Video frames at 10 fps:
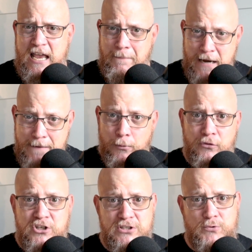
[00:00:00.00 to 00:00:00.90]
and people
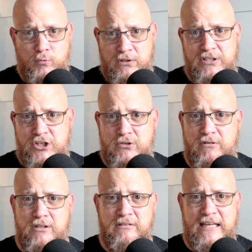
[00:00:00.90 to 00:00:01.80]
just really
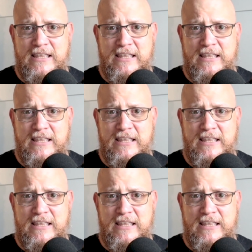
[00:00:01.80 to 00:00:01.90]
struggling.